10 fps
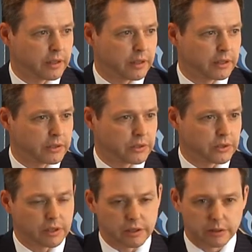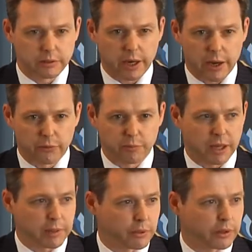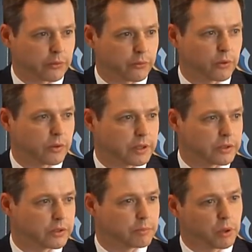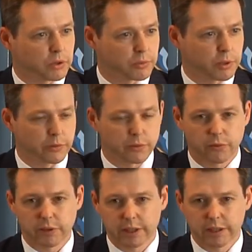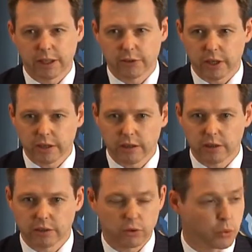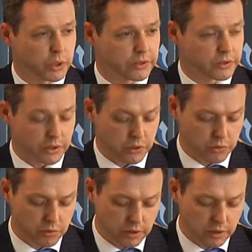its draft paper for this post-2015 agenda 2 weeks ago.